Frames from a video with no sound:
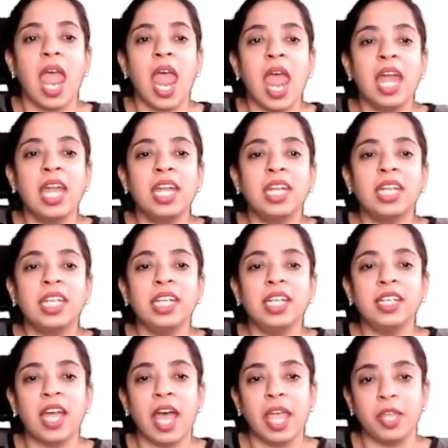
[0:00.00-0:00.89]

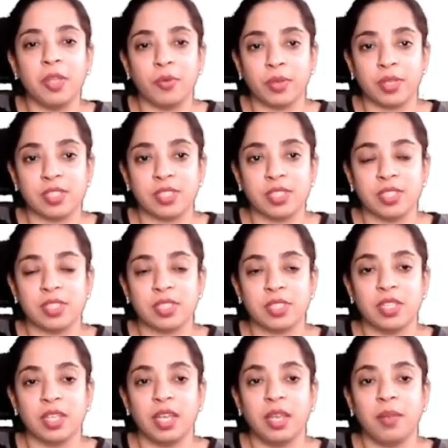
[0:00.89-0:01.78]

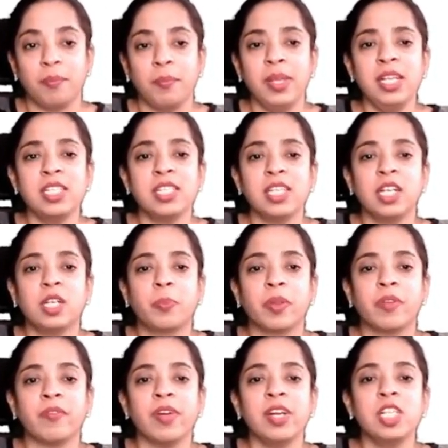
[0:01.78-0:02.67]
Antidiuresis means it
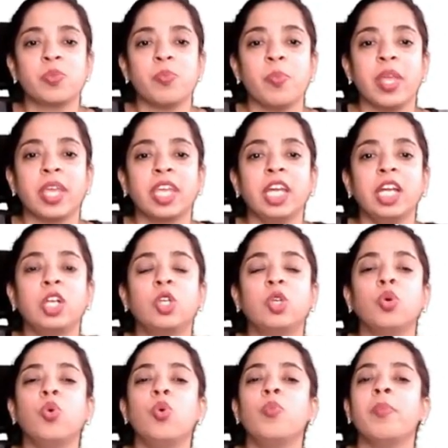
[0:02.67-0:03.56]
prevents making
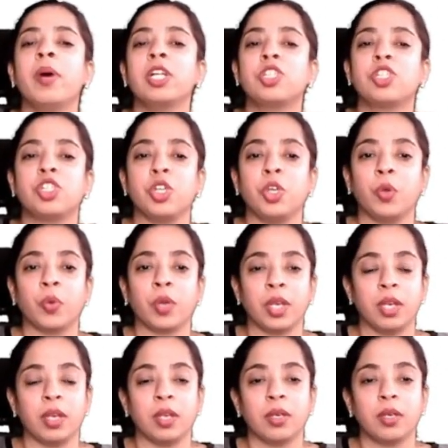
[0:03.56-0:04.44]
too much
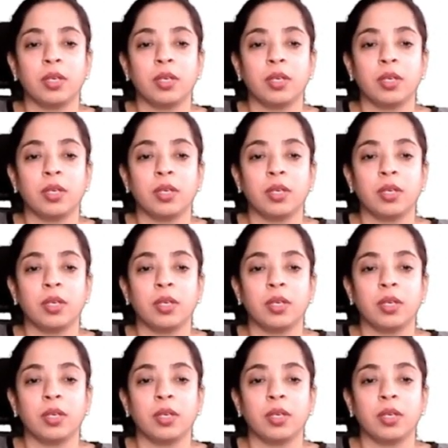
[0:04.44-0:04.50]
urine.